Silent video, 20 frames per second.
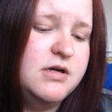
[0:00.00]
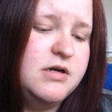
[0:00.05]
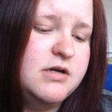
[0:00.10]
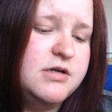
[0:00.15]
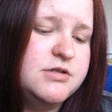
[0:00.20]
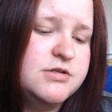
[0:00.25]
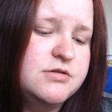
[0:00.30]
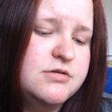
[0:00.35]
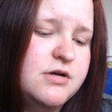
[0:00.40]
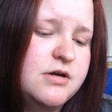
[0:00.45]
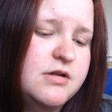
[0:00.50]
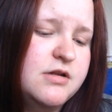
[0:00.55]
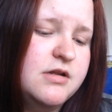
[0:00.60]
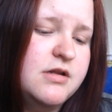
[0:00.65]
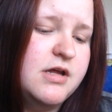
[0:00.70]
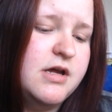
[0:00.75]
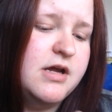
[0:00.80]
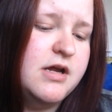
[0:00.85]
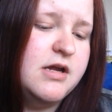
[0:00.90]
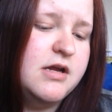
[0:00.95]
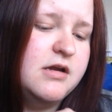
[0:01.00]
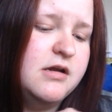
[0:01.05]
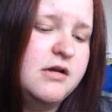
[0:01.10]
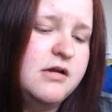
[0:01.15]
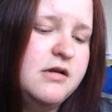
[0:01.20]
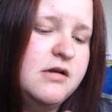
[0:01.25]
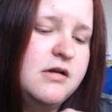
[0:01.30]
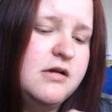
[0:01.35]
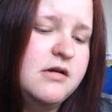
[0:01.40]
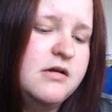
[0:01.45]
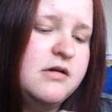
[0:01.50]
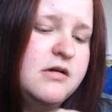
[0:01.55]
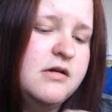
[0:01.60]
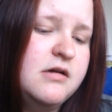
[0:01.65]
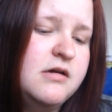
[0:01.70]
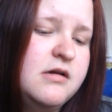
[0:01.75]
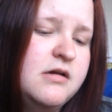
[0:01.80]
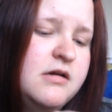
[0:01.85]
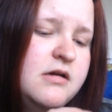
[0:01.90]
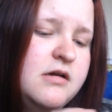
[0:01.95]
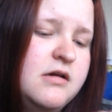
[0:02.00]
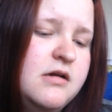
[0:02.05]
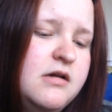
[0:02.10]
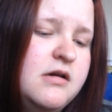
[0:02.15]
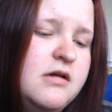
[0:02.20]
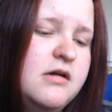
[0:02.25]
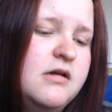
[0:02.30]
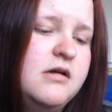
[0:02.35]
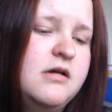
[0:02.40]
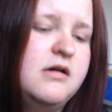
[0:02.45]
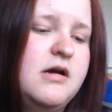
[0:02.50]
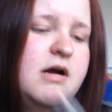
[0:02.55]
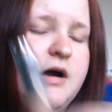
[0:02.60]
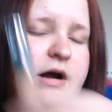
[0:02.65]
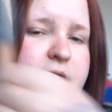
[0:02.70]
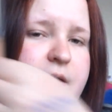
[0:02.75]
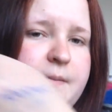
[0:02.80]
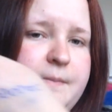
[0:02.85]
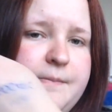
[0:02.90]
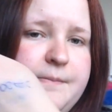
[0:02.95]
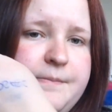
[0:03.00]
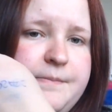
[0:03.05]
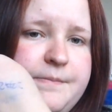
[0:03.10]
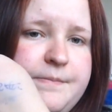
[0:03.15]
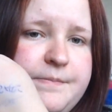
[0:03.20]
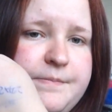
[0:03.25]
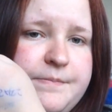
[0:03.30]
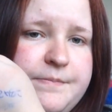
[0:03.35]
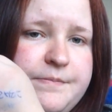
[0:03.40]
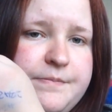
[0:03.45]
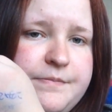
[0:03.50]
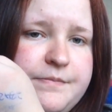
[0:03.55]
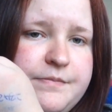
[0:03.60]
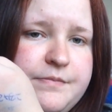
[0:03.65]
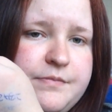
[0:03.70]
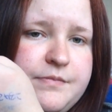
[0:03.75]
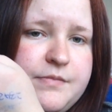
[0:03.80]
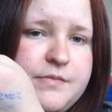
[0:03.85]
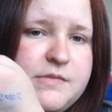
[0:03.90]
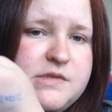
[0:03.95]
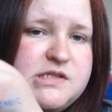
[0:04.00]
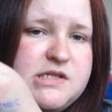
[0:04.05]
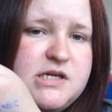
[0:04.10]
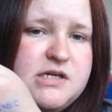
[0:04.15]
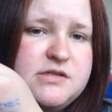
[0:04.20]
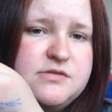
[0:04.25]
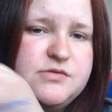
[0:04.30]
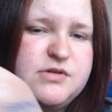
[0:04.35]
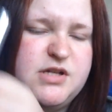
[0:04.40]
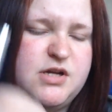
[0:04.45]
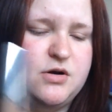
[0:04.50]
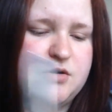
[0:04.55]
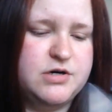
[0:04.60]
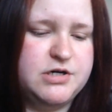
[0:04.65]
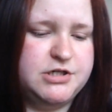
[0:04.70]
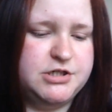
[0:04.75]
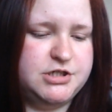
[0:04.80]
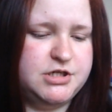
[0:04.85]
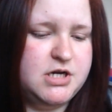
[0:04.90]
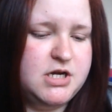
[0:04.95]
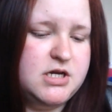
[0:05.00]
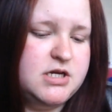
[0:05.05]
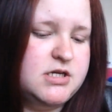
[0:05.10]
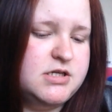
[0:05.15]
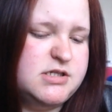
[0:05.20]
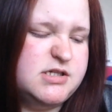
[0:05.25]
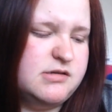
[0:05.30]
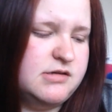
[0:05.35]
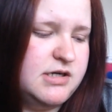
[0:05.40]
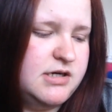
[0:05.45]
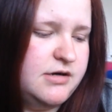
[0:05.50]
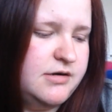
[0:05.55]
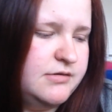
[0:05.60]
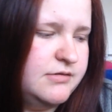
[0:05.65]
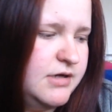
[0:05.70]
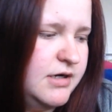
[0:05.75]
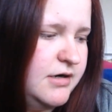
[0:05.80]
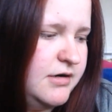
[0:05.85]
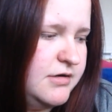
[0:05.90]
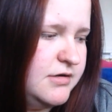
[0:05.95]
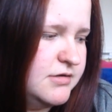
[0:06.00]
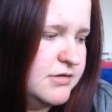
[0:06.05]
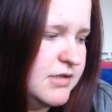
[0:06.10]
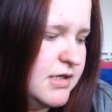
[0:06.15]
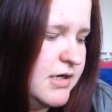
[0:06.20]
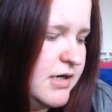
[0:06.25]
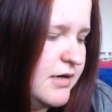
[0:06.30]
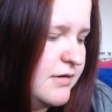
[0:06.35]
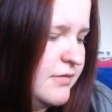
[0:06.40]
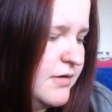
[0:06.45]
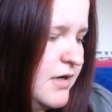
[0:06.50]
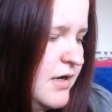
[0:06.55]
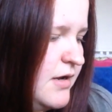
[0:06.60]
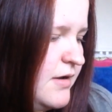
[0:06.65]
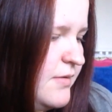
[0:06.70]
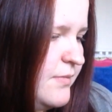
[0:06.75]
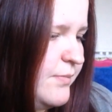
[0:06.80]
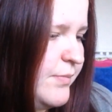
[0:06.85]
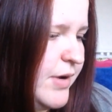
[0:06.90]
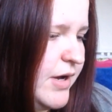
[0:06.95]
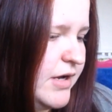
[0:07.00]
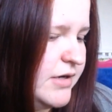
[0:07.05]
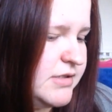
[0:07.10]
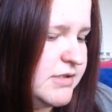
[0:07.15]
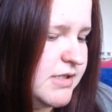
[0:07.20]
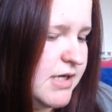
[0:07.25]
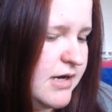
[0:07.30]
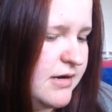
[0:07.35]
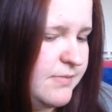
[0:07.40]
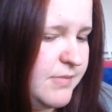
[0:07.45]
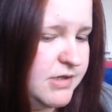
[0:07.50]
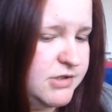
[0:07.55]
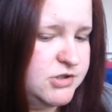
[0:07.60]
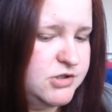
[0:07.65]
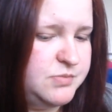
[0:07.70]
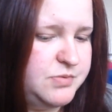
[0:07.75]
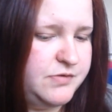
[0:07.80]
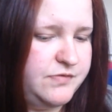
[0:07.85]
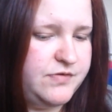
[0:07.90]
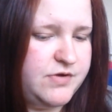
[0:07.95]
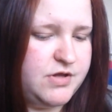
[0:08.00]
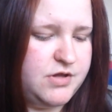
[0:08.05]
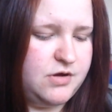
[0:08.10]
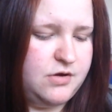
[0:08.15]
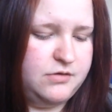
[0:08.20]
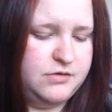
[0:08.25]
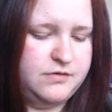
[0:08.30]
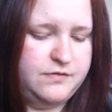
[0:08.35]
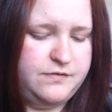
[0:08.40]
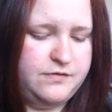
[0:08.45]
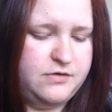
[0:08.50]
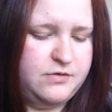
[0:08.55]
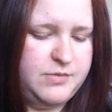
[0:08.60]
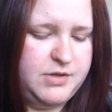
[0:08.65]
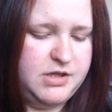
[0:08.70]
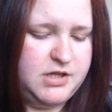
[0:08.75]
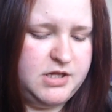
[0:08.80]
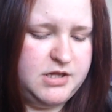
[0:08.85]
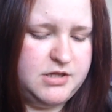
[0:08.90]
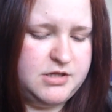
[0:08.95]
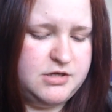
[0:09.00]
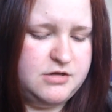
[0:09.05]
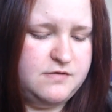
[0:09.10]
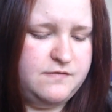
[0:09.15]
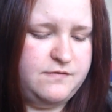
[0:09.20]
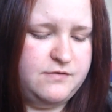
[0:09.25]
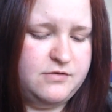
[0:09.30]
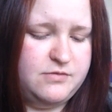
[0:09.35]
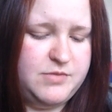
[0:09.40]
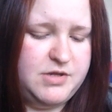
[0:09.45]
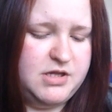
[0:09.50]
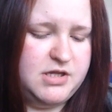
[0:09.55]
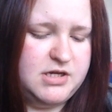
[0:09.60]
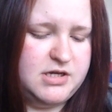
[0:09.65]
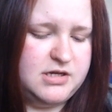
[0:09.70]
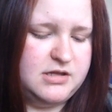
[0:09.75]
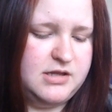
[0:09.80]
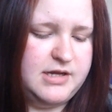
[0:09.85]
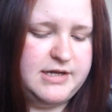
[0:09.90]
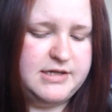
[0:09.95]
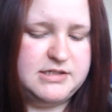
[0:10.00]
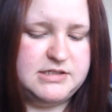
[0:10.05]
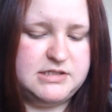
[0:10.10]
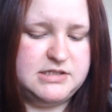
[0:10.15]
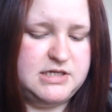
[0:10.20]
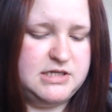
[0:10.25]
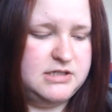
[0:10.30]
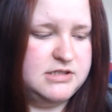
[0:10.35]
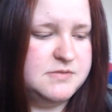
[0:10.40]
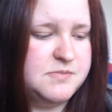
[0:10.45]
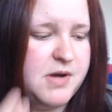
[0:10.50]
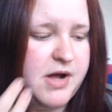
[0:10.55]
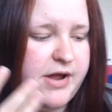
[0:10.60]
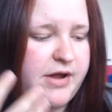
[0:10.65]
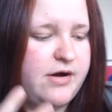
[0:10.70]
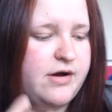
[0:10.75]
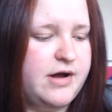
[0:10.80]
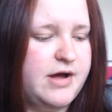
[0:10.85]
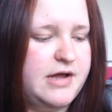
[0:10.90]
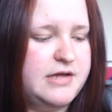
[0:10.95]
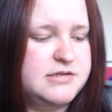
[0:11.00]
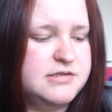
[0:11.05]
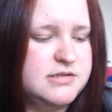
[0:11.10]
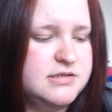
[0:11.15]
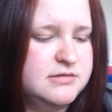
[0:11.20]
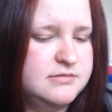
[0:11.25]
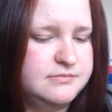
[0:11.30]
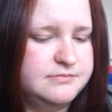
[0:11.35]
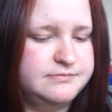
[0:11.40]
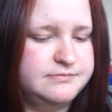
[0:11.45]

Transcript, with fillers: one. I do know that they um see it's really orange, so I don't I don't use that now. But um, I do prefer the older formula. The new formula like stings my eyes.